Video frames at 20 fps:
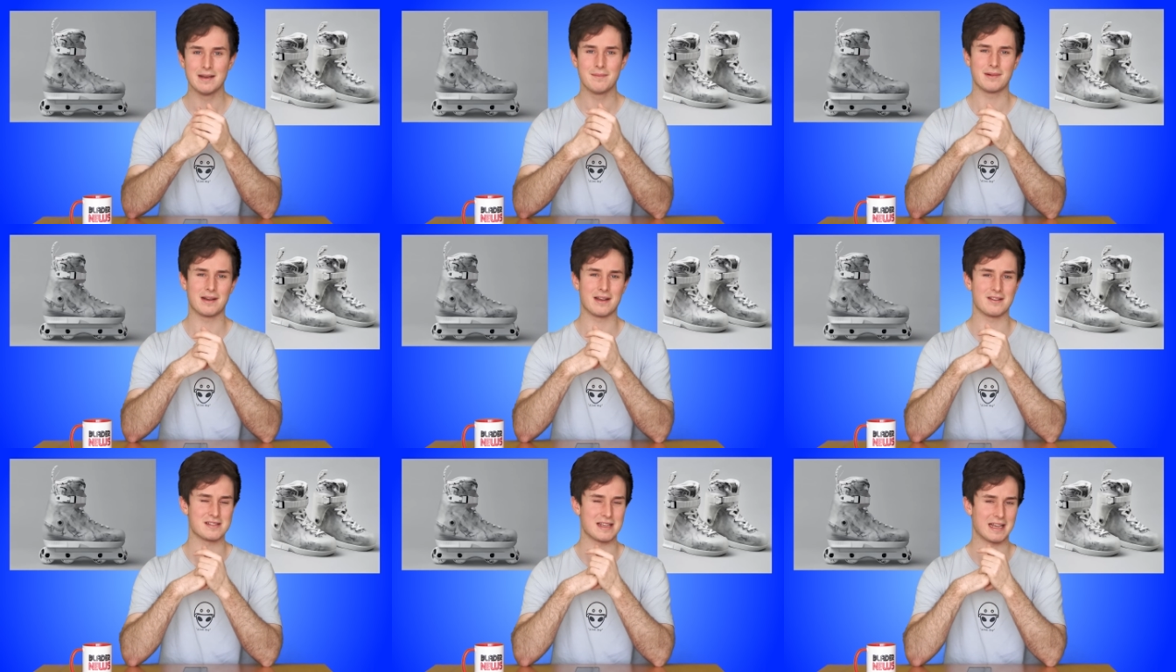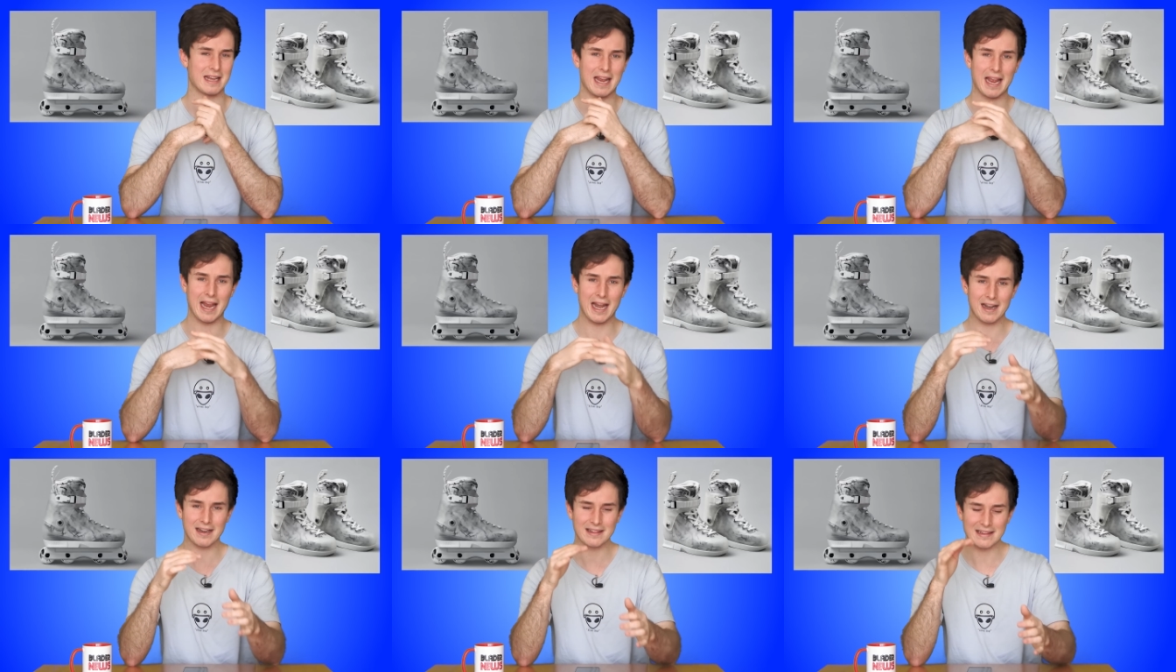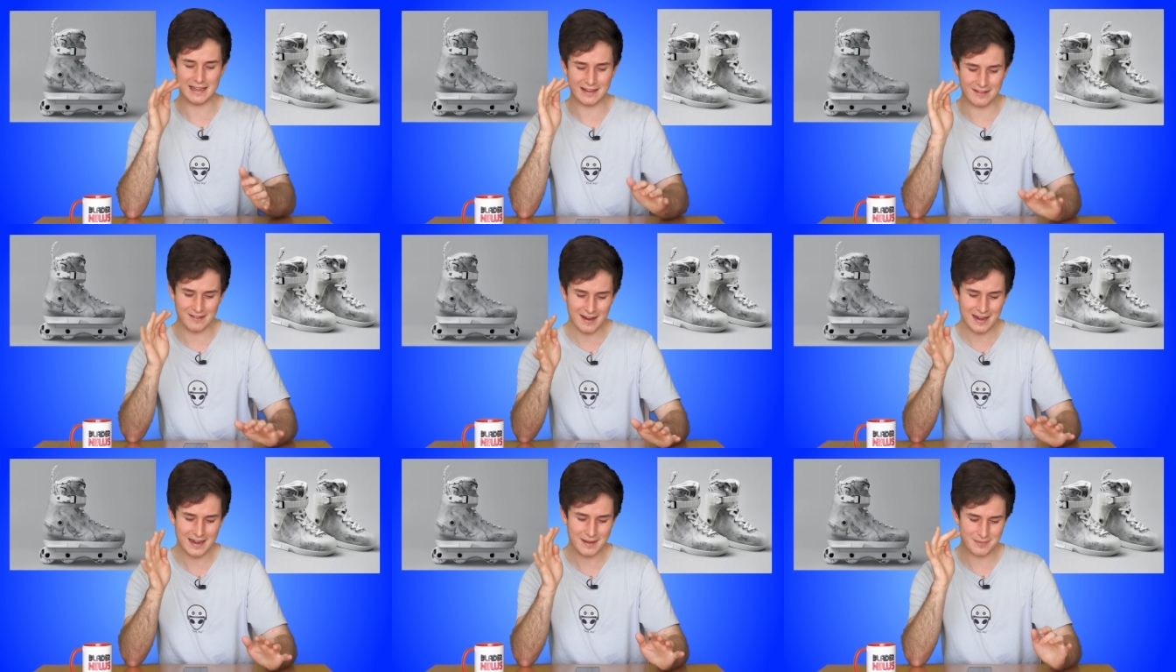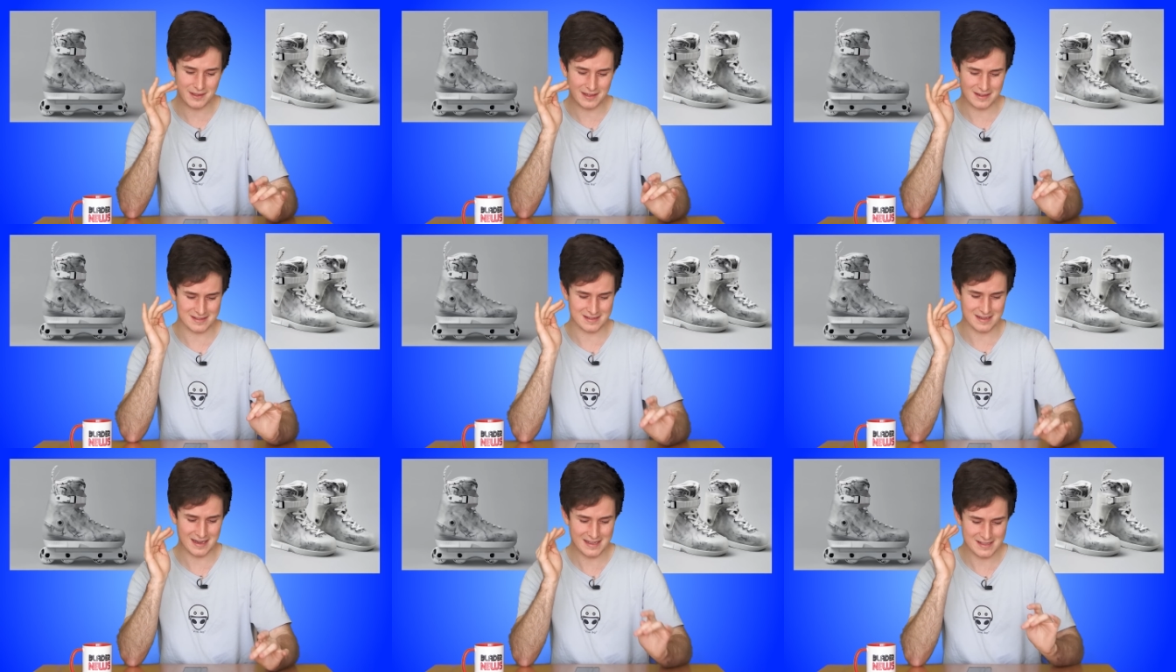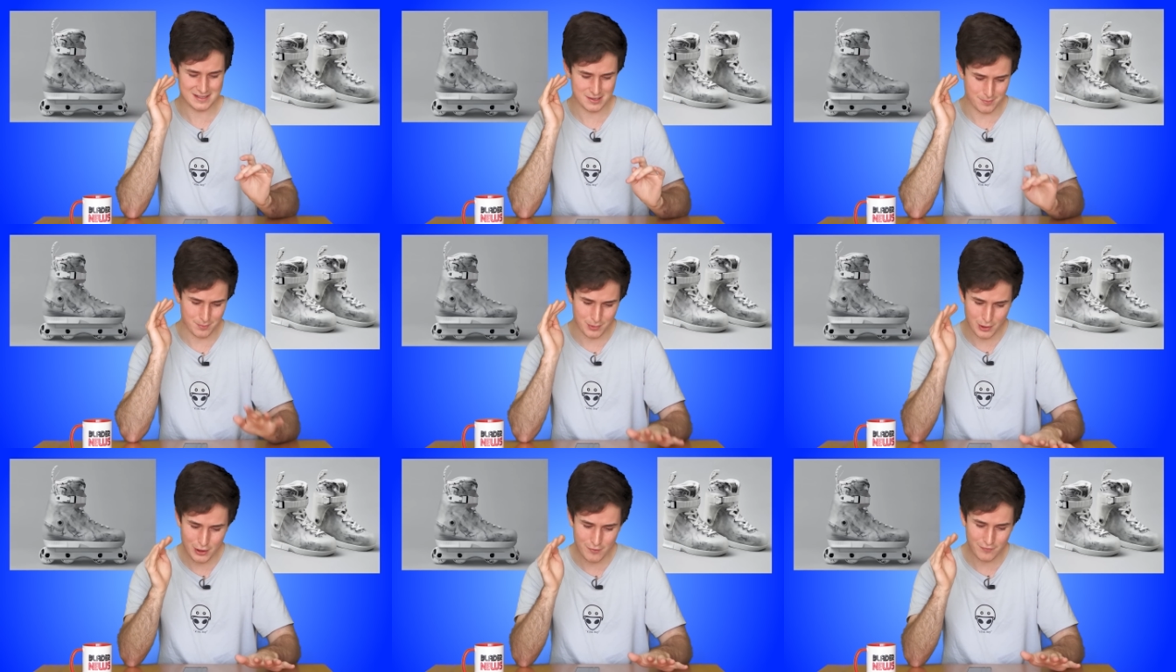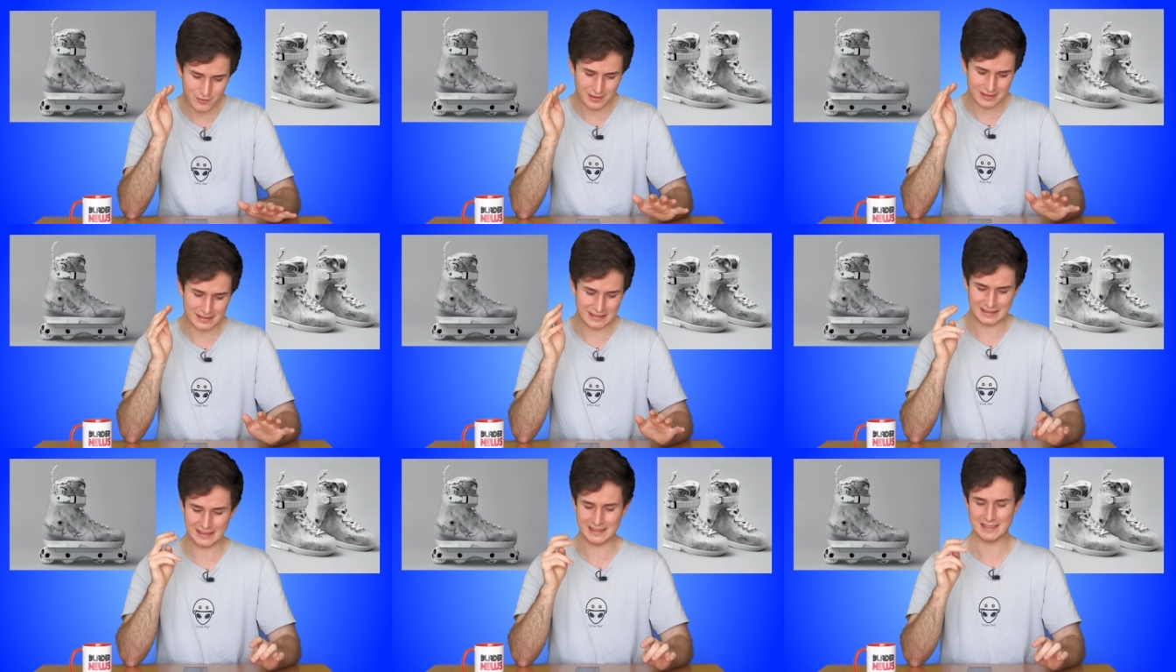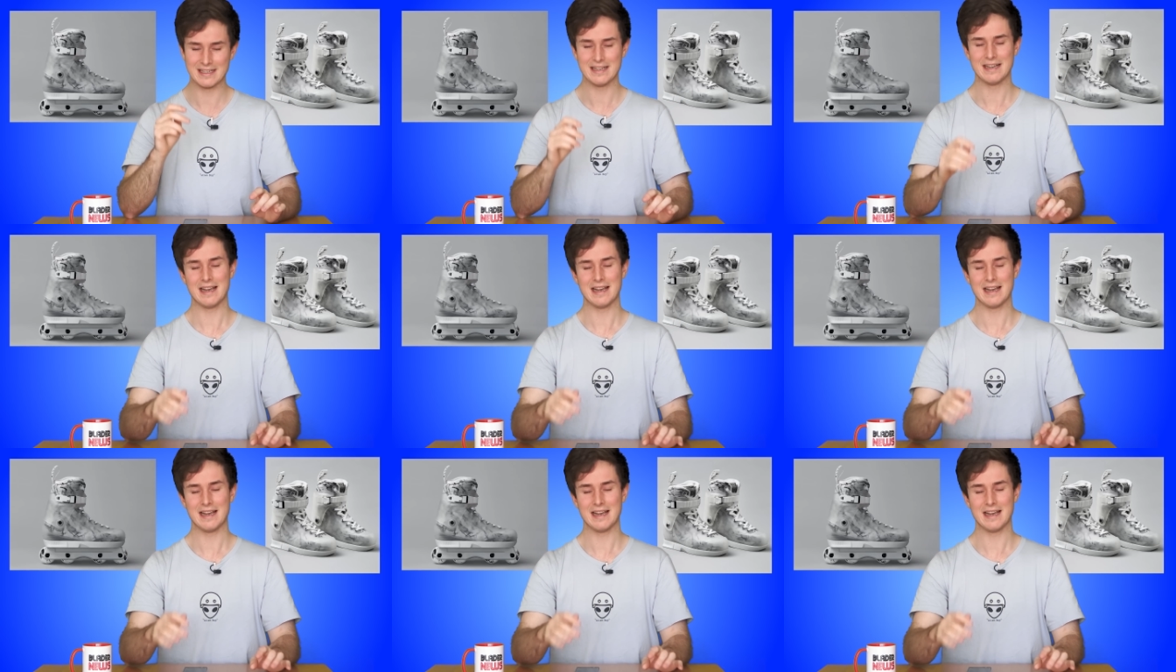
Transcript: but I was like, how did they line up the design so perfectly?